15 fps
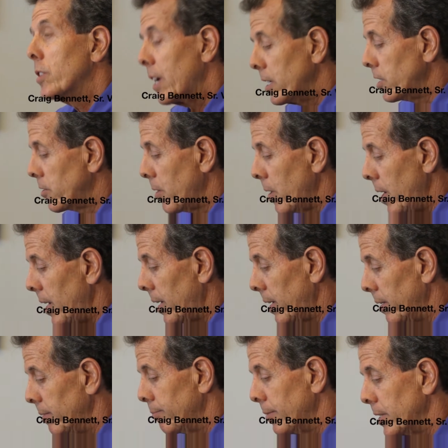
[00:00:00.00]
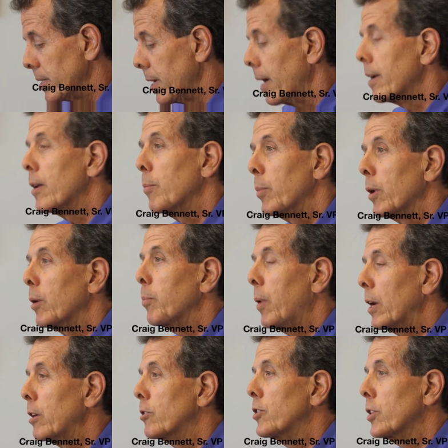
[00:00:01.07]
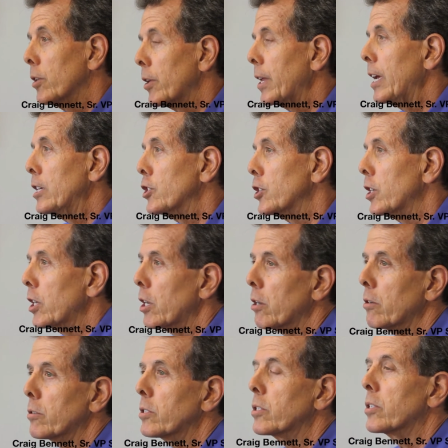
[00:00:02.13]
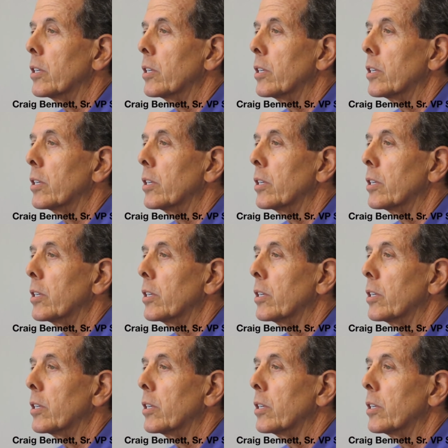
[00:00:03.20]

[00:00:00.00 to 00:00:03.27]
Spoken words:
test track, designed and built by utility engineers.